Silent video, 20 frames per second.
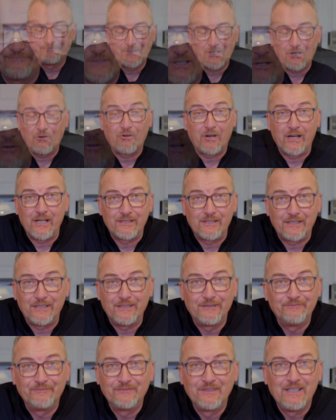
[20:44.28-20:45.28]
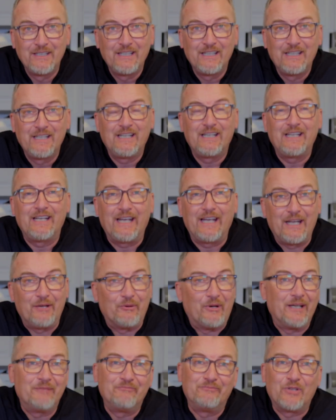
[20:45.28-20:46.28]
Crazy.
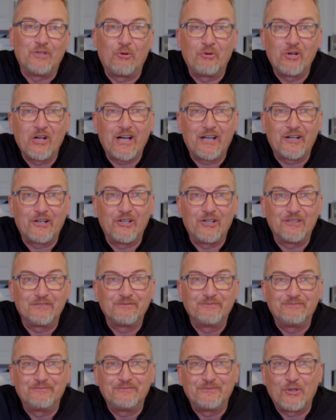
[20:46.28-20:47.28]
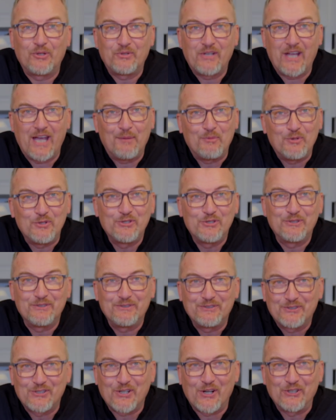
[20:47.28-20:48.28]
Anyway, no one got hurt, no damage,
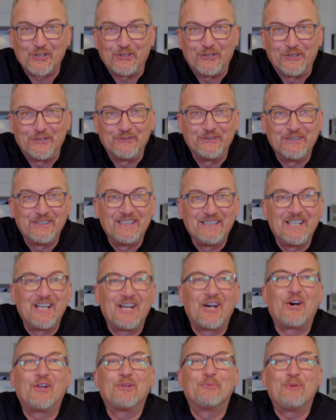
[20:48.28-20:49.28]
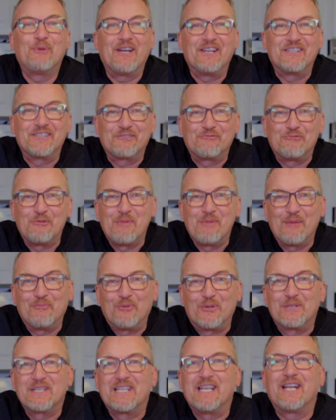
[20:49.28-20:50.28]
it's all good. All the best.
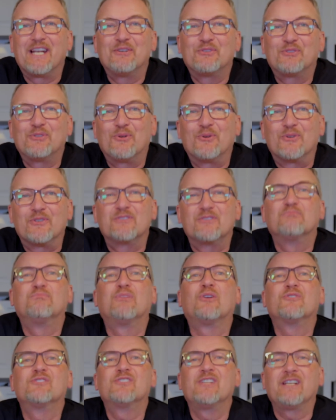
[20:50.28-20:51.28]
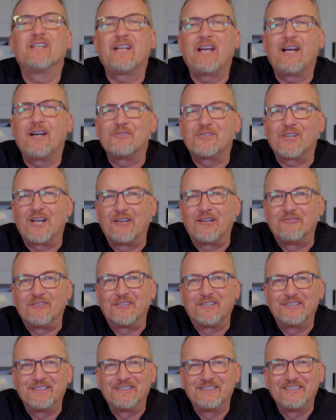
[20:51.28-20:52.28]
Remember, get outdoors, blow the stink of the house off you.
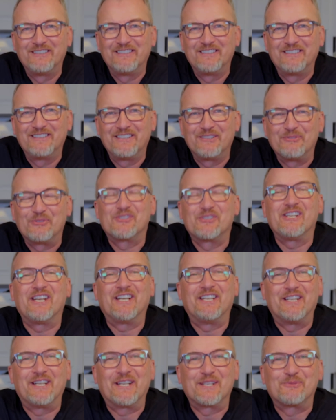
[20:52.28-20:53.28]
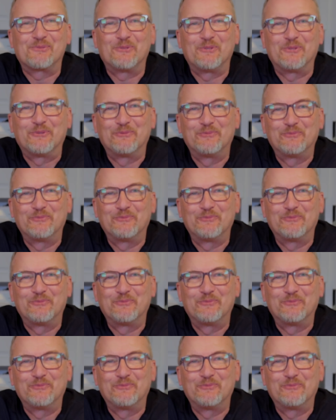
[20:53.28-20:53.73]
We'll see you on the next one.